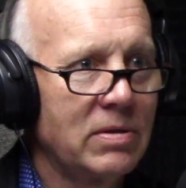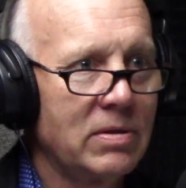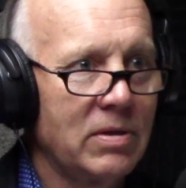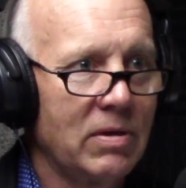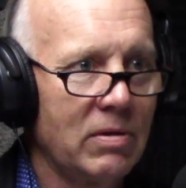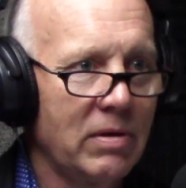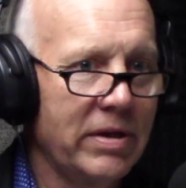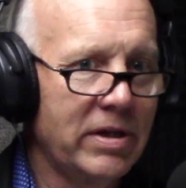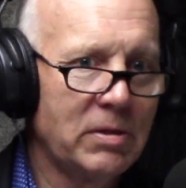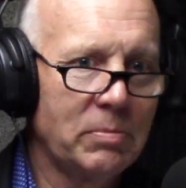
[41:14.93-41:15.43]
So
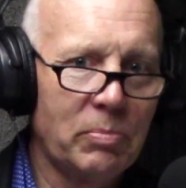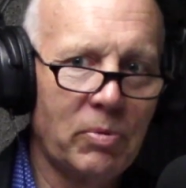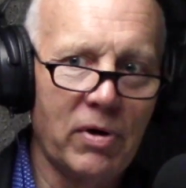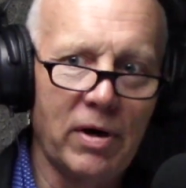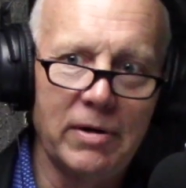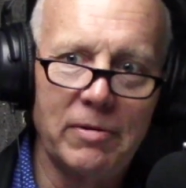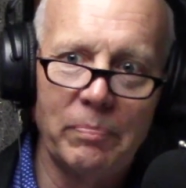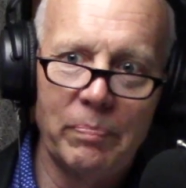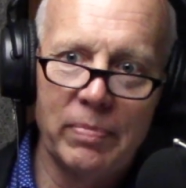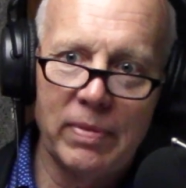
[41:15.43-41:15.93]
let us
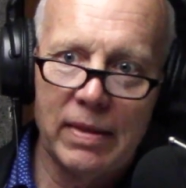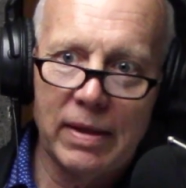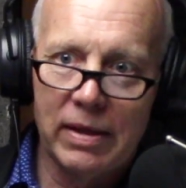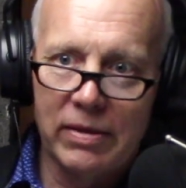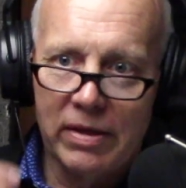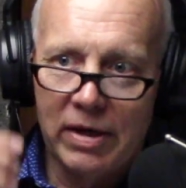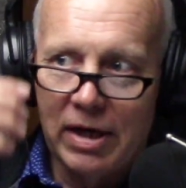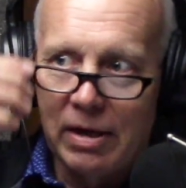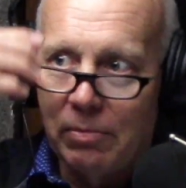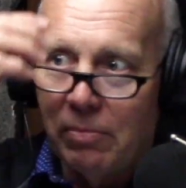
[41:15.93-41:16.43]
pray. In
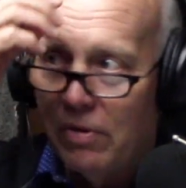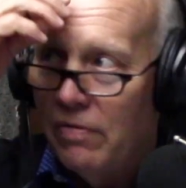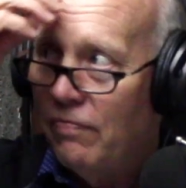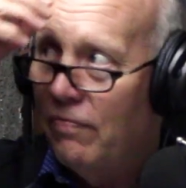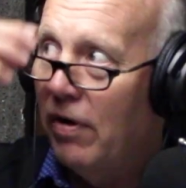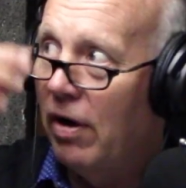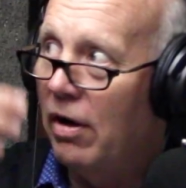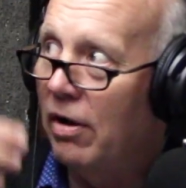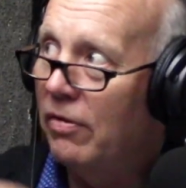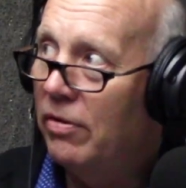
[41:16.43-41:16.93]
the name of the
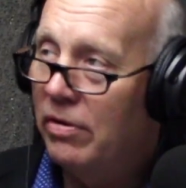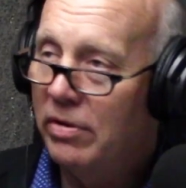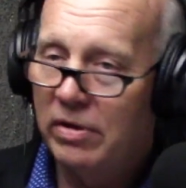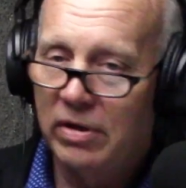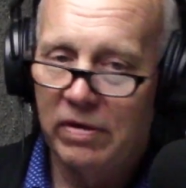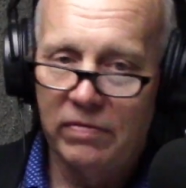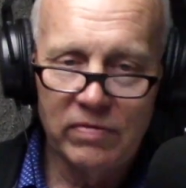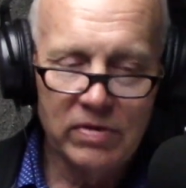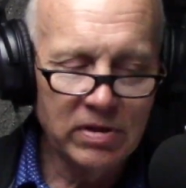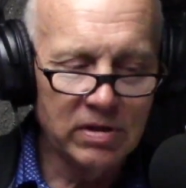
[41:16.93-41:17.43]
Father, and
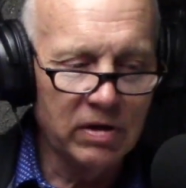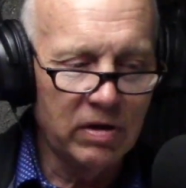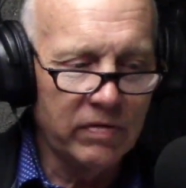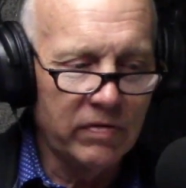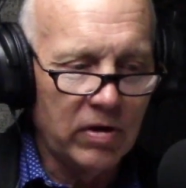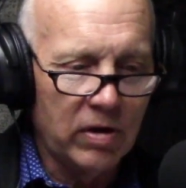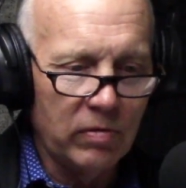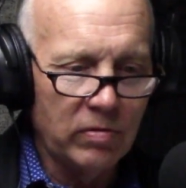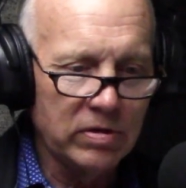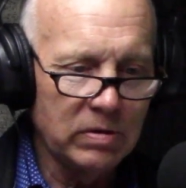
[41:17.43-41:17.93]
of the Son, the
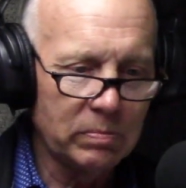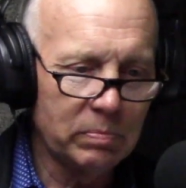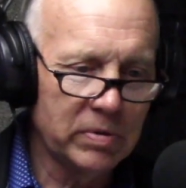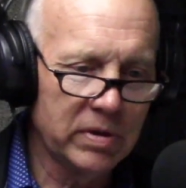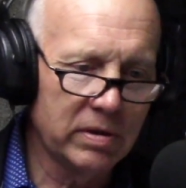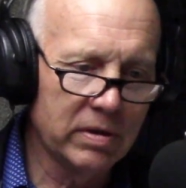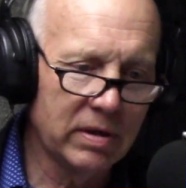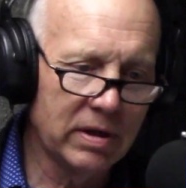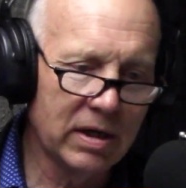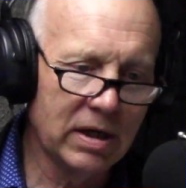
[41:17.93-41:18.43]
Holy
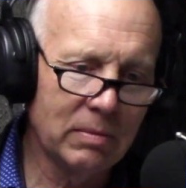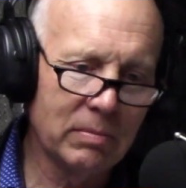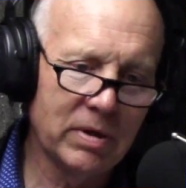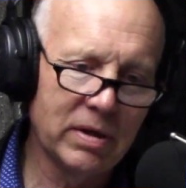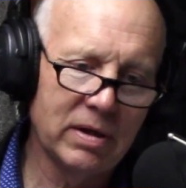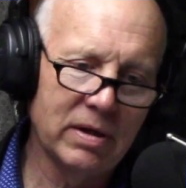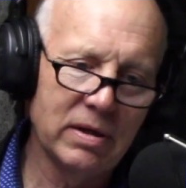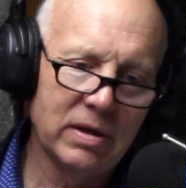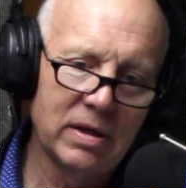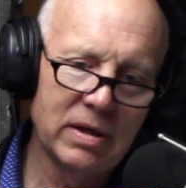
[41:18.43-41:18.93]
Spirit,
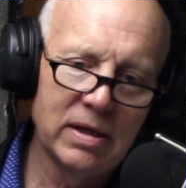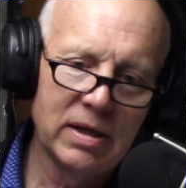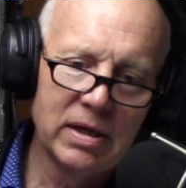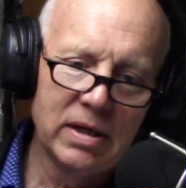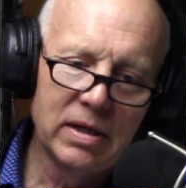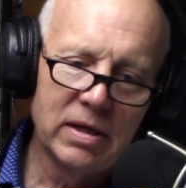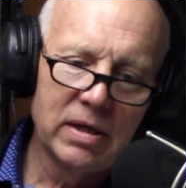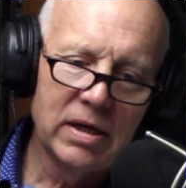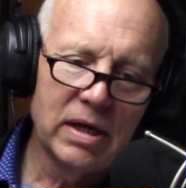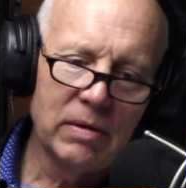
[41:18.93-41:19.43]
amen.
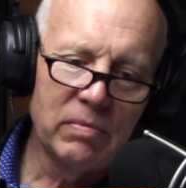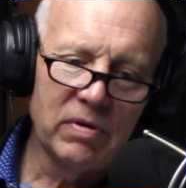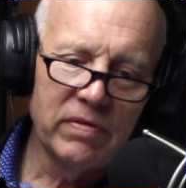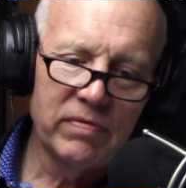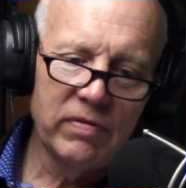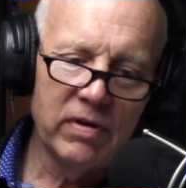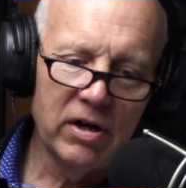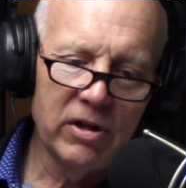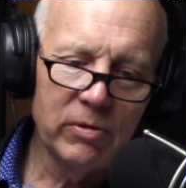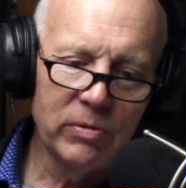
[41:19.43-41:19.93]
Heavenly
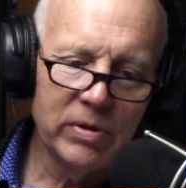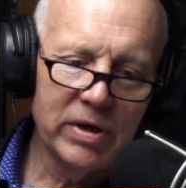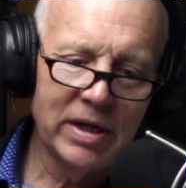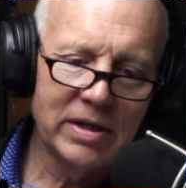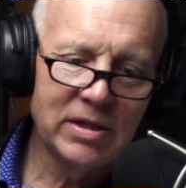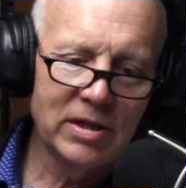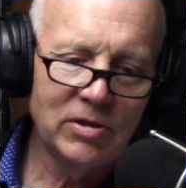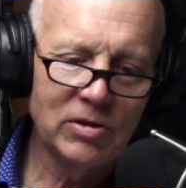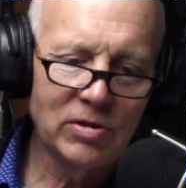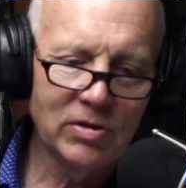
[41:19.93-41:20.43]
Father, we ask
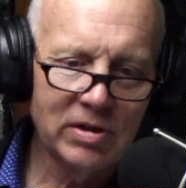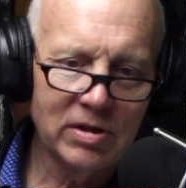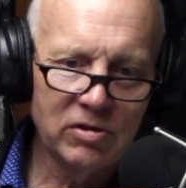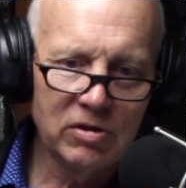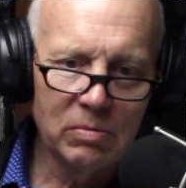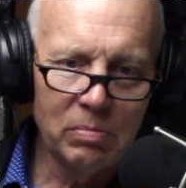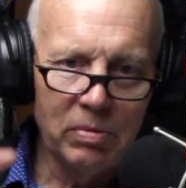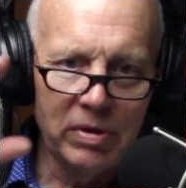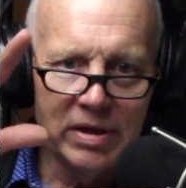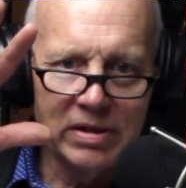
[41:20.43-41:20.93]
that you send
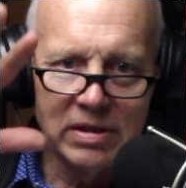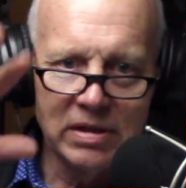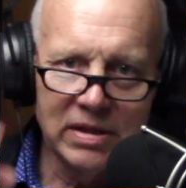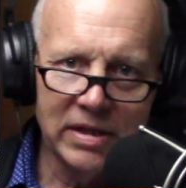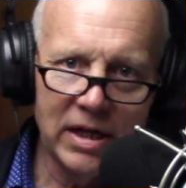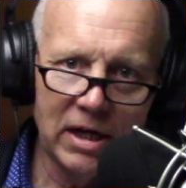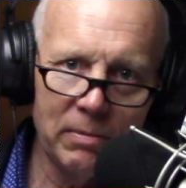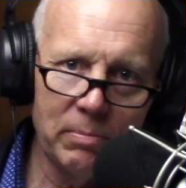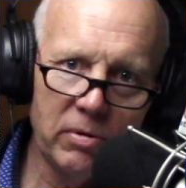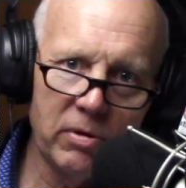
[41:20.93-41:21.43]
your blessings
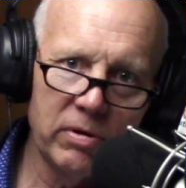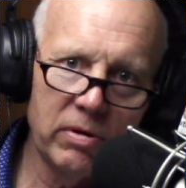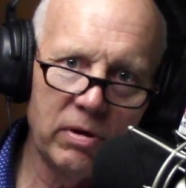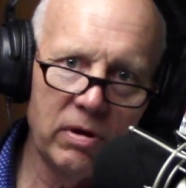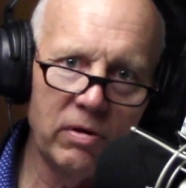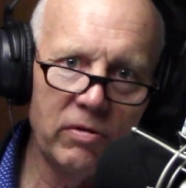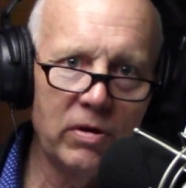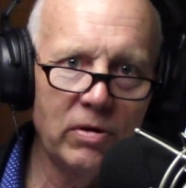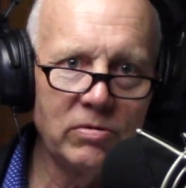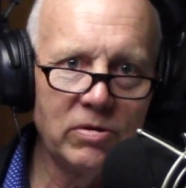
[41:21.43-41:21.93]
out upon
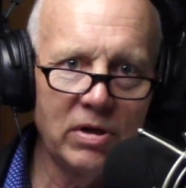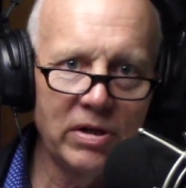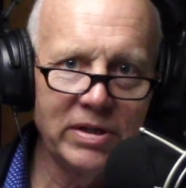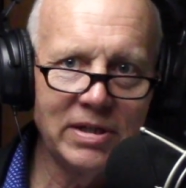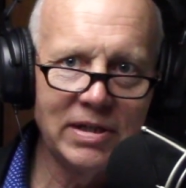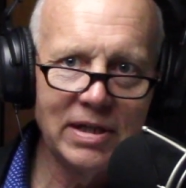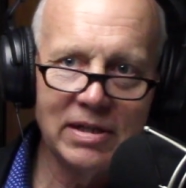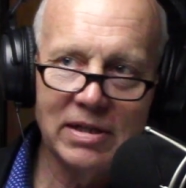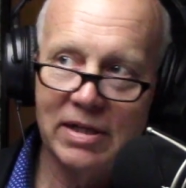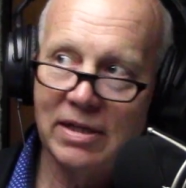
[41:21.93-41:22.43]
all those
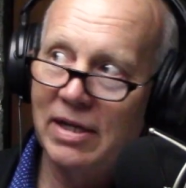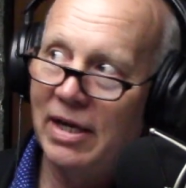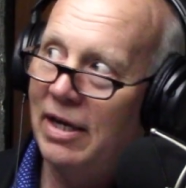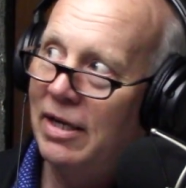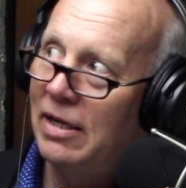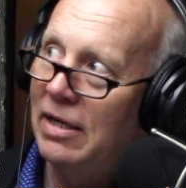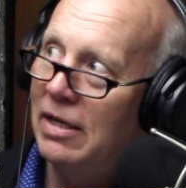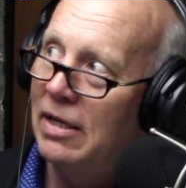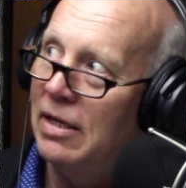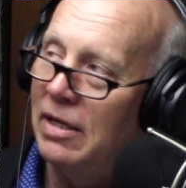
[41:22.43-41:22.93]
listening
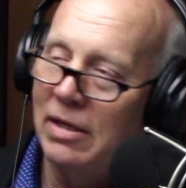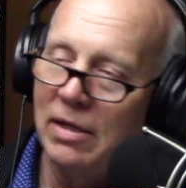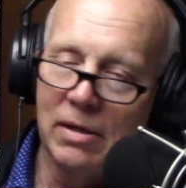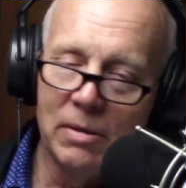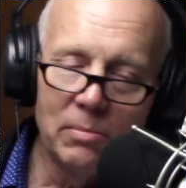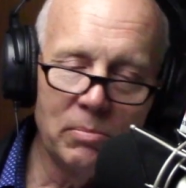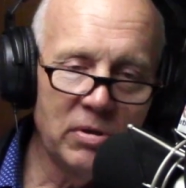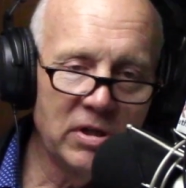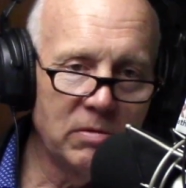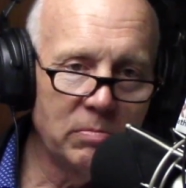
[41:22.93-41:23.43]
today.
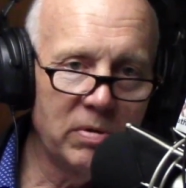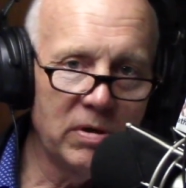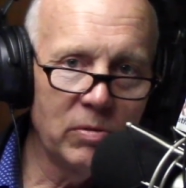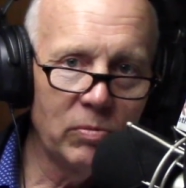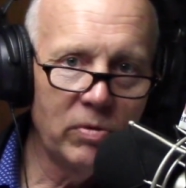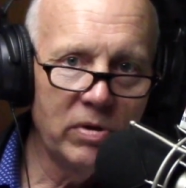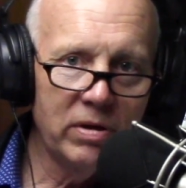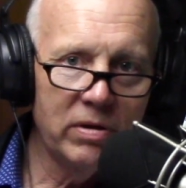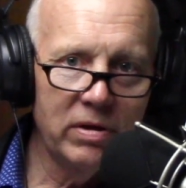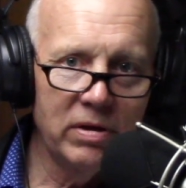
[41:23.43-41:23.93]
Please be
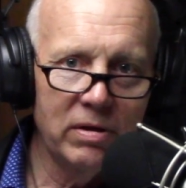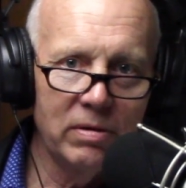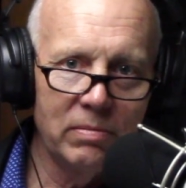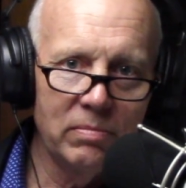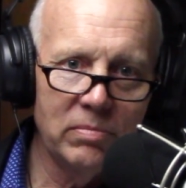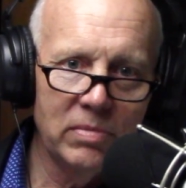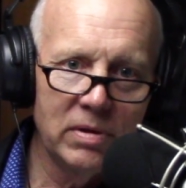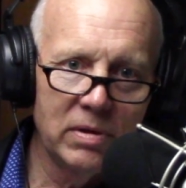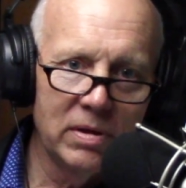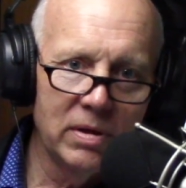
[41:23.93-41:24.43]
with
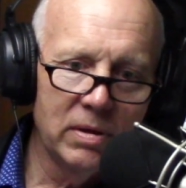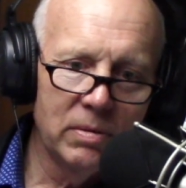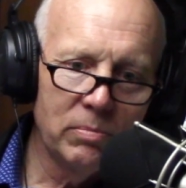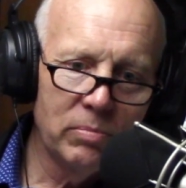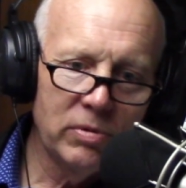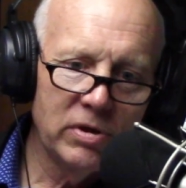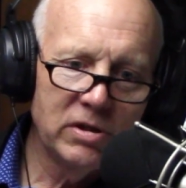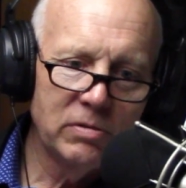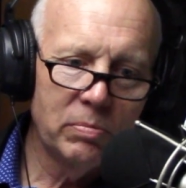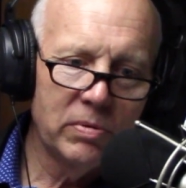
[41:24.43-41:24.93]
them.
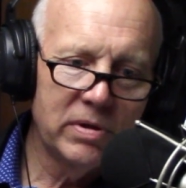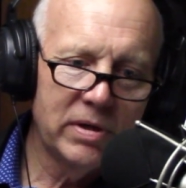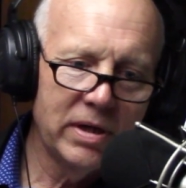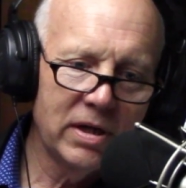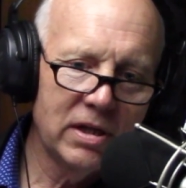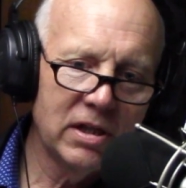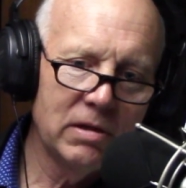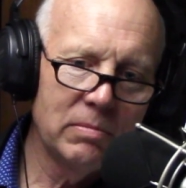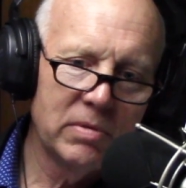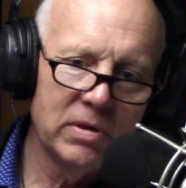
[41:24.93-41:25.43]
Please
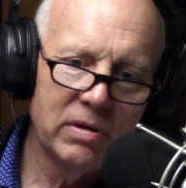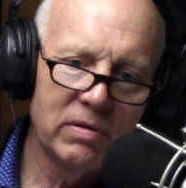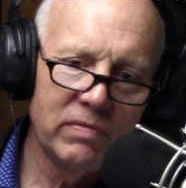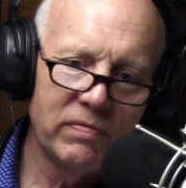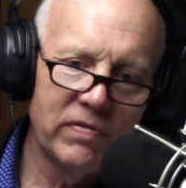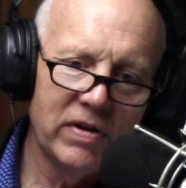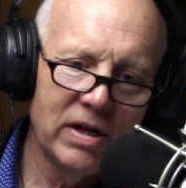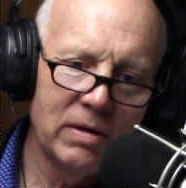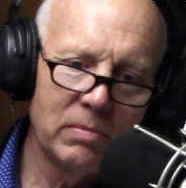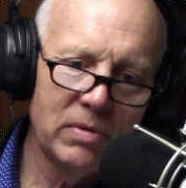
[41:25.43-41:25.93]
protect them and their
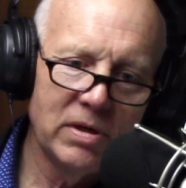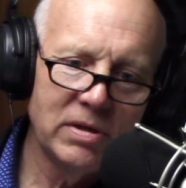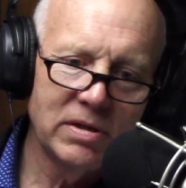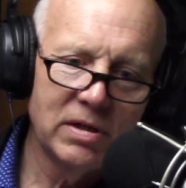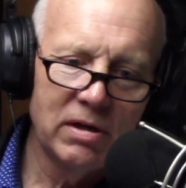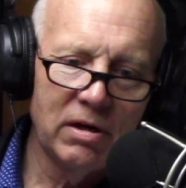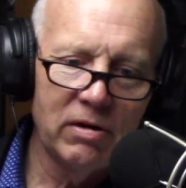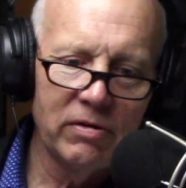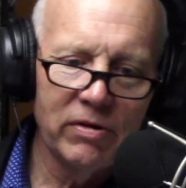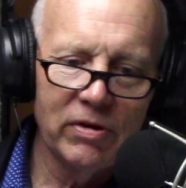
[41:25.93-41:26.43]
families
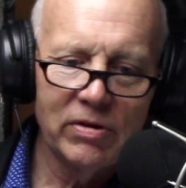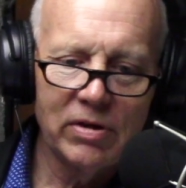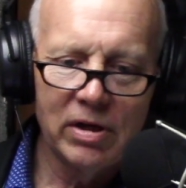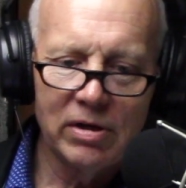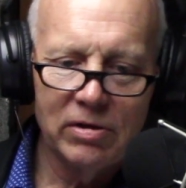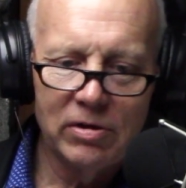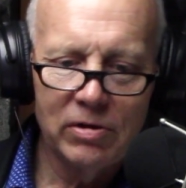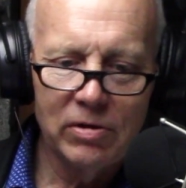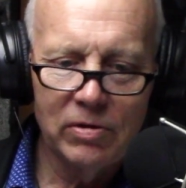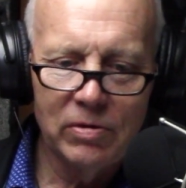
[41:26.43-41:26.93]
and all that they
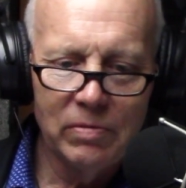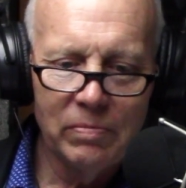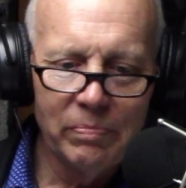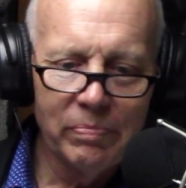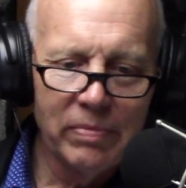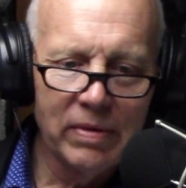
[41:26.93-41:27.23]
do.